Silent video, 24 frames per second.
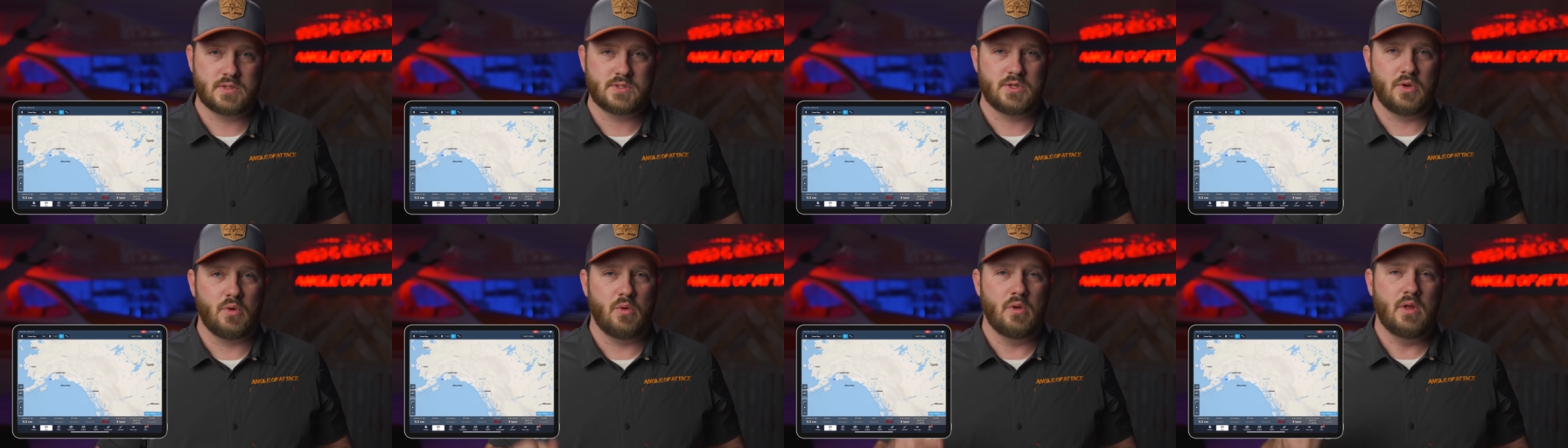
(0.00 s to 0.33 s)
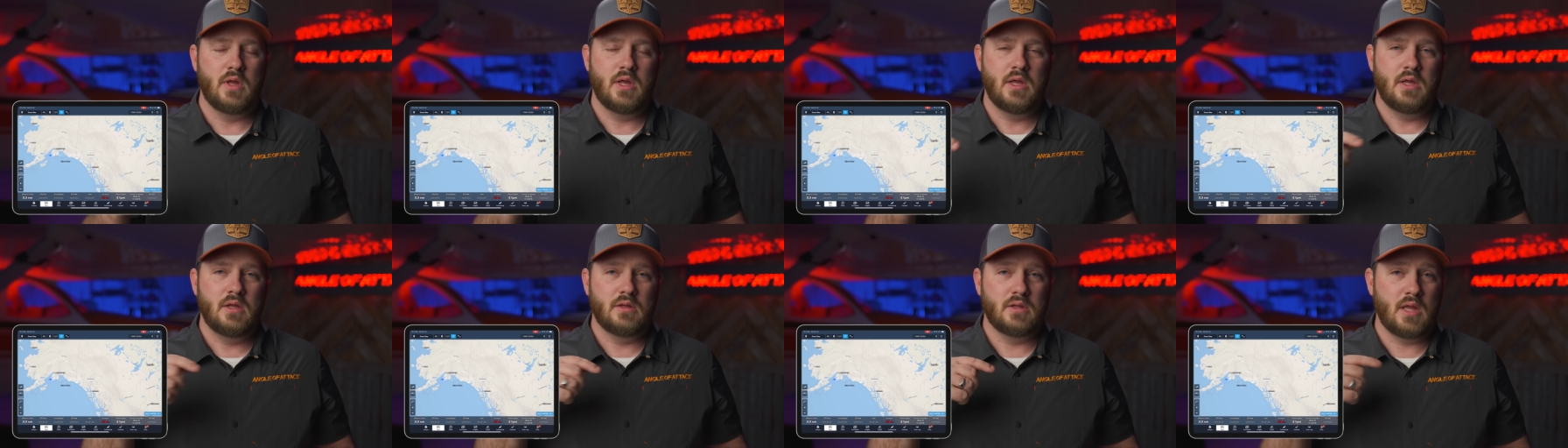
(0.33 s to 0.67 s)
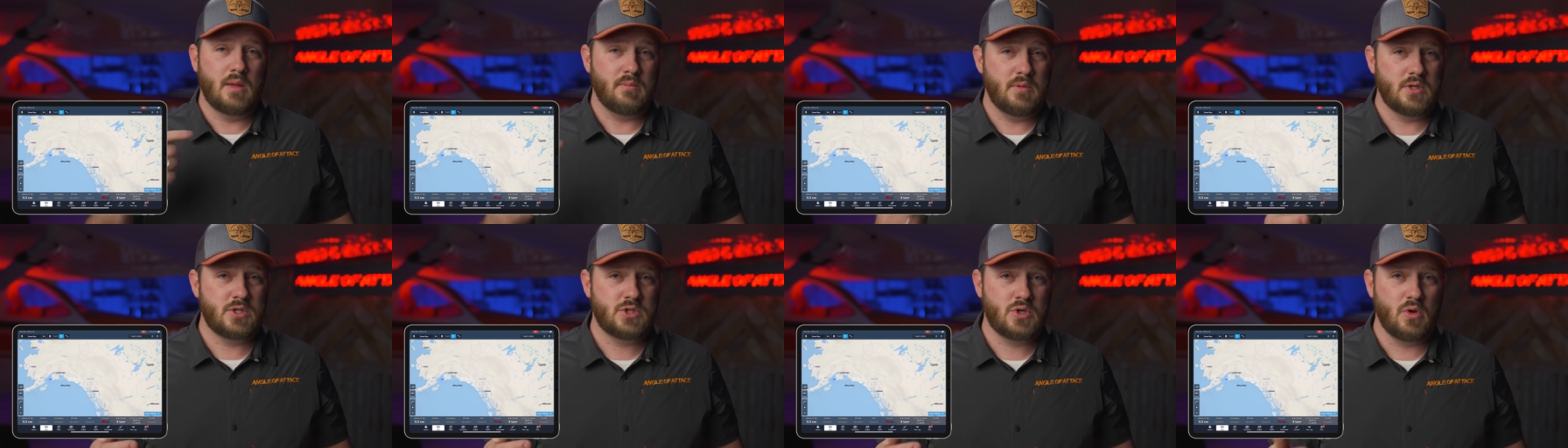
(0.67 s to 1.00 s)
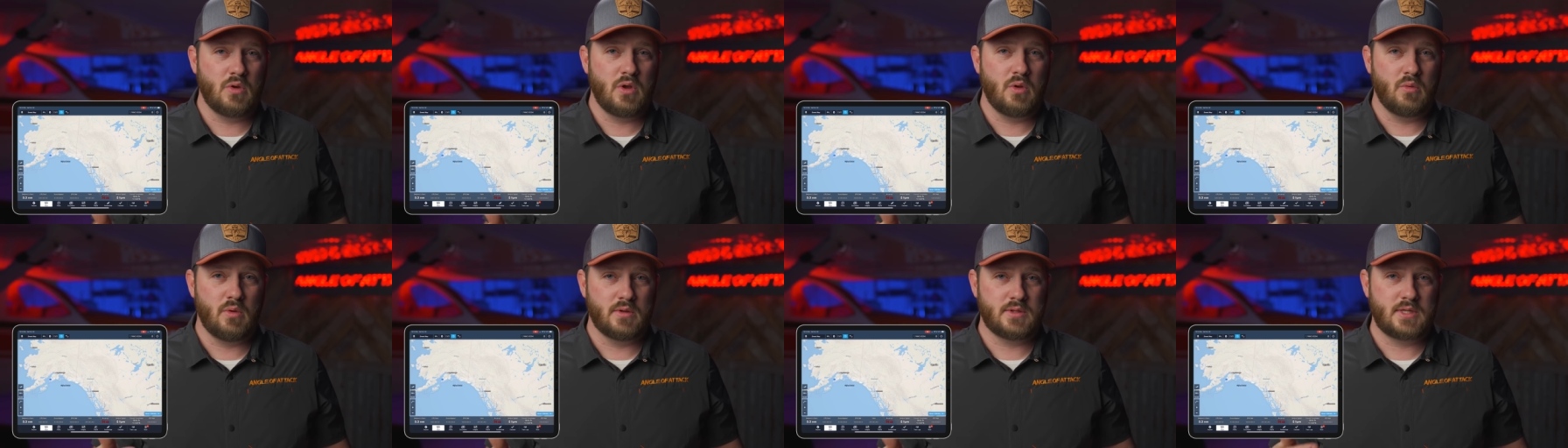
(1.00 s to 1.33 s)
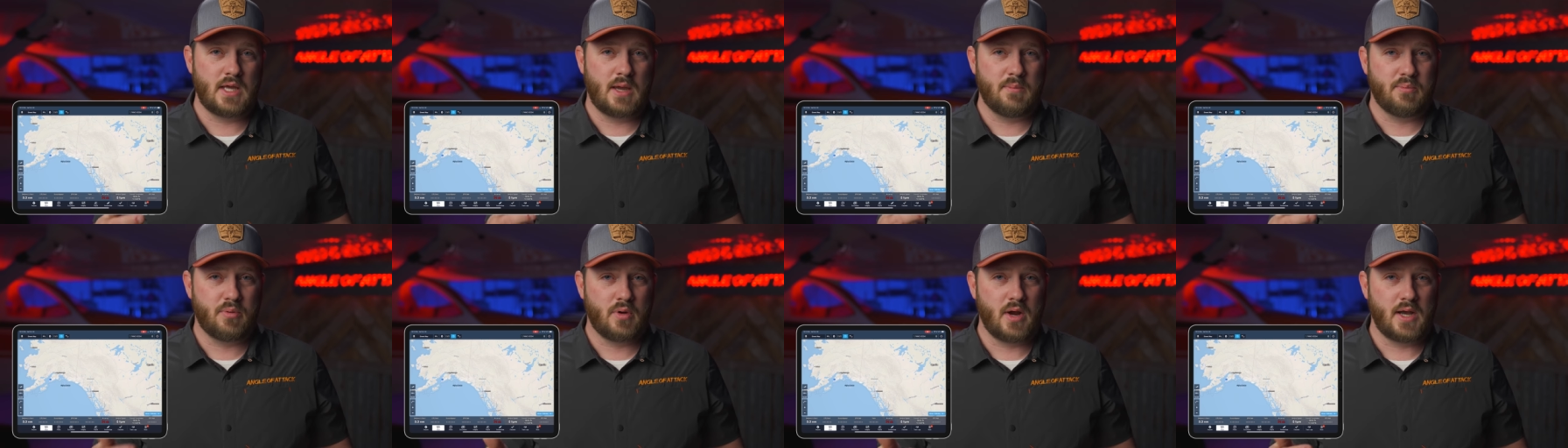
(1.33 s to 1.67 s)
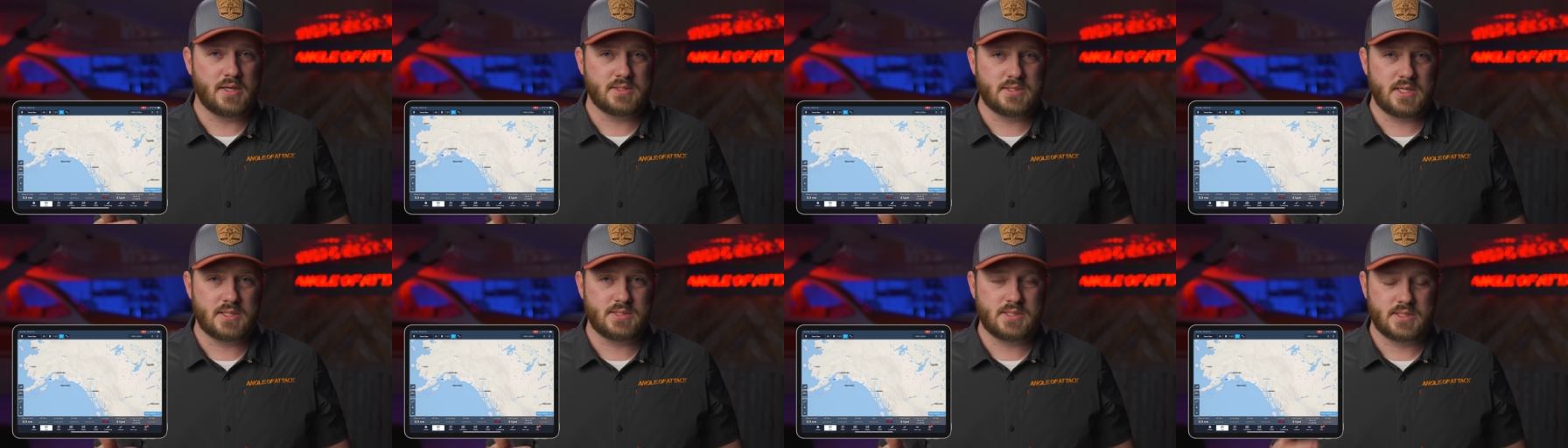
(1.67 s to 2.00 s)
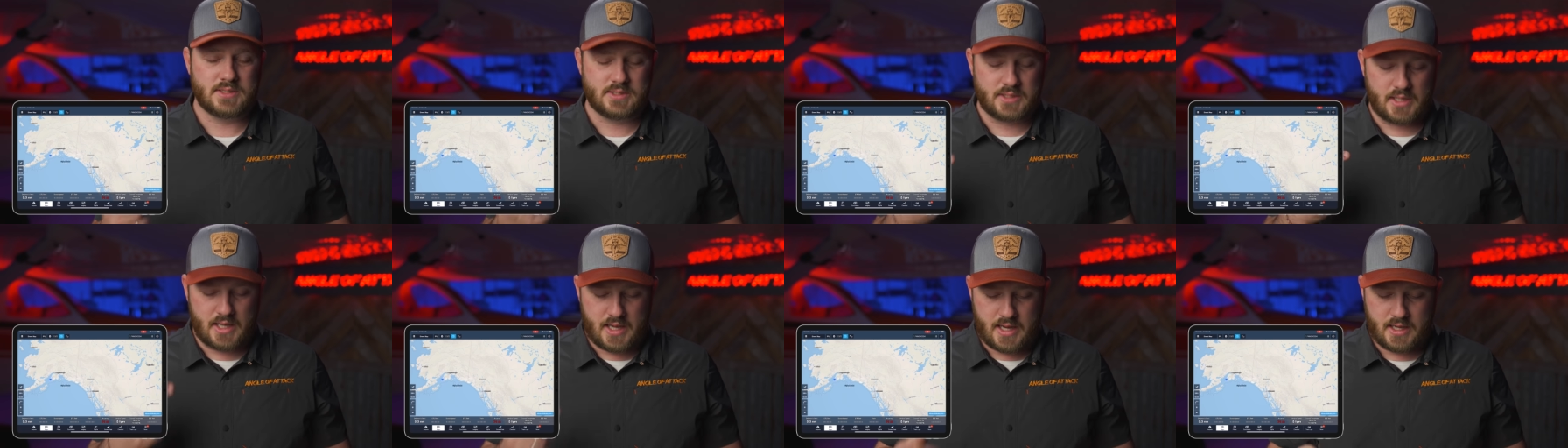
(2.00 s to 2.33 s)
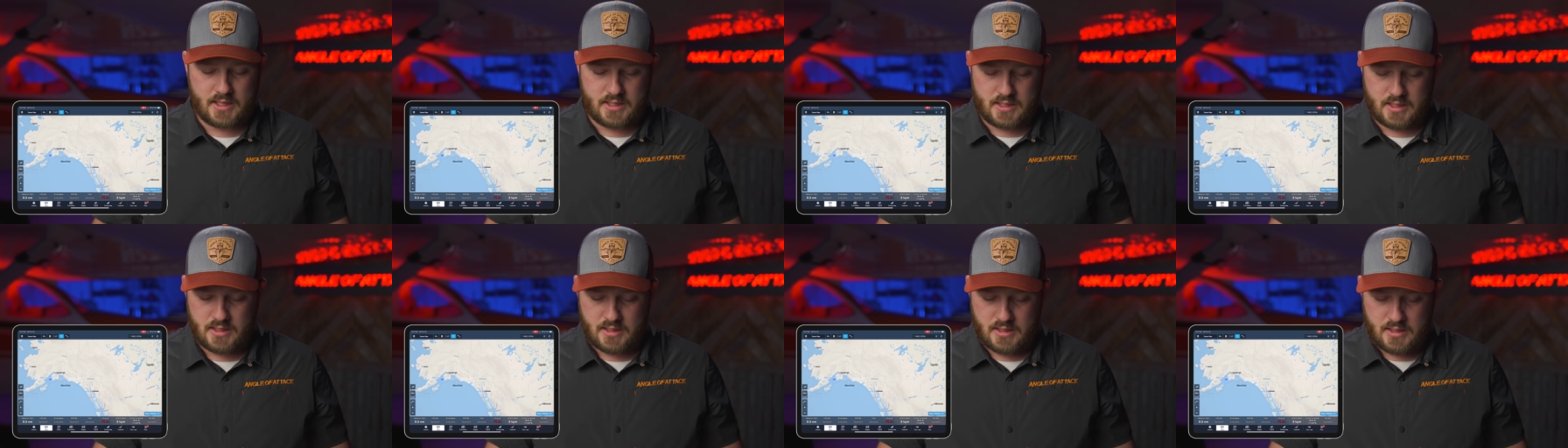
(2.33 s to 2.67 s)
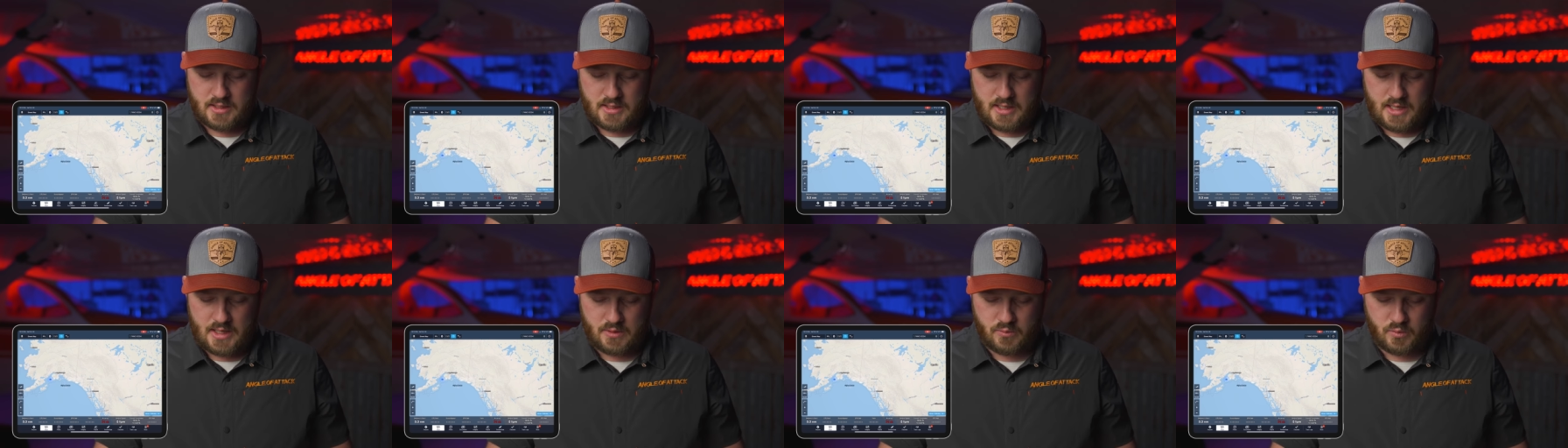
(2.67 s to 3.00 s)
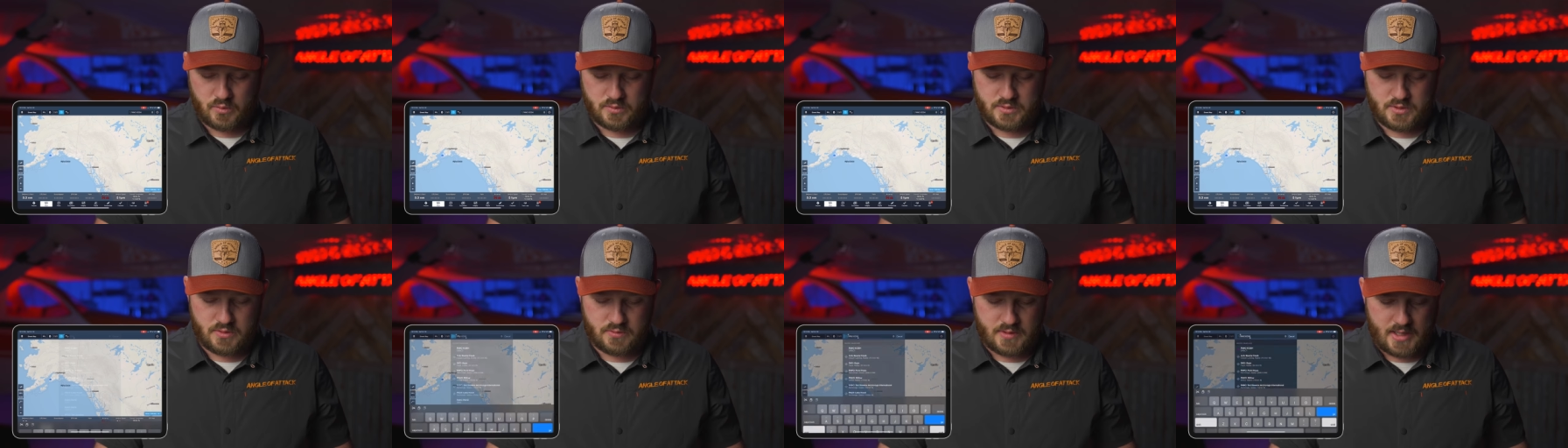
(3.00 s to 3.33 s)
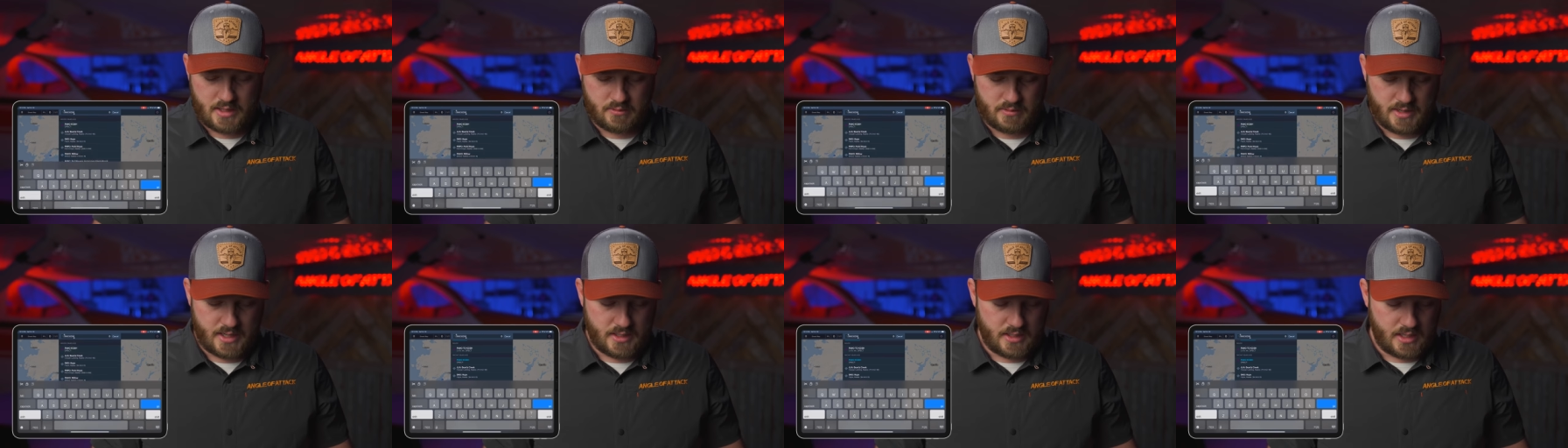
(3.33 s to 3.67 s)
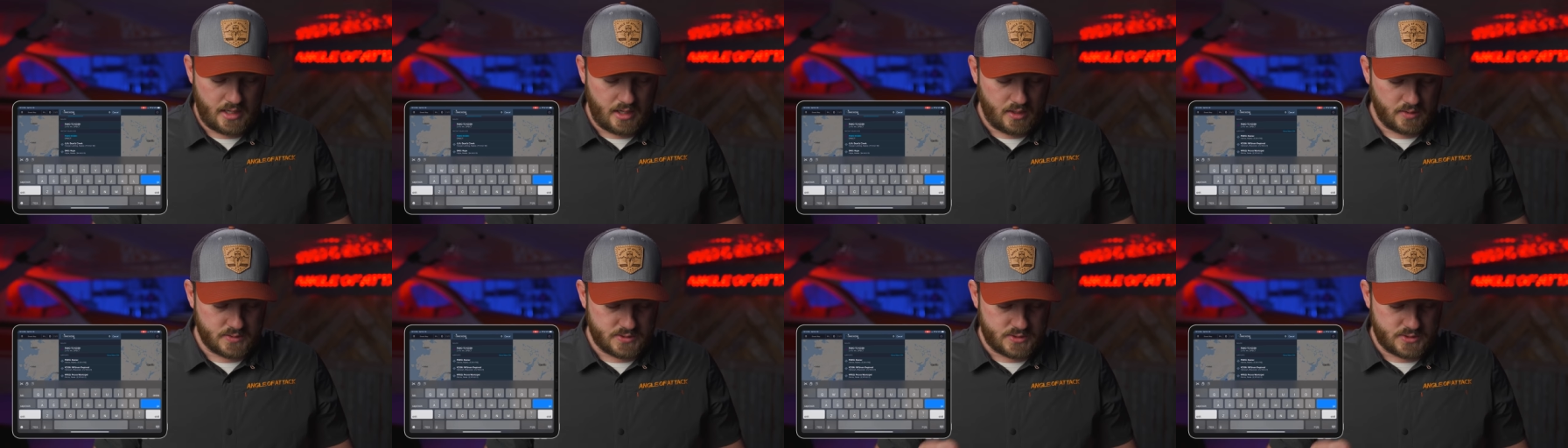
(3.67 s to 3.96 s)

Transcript: So let me show you what that process is like, and we'll do that right now.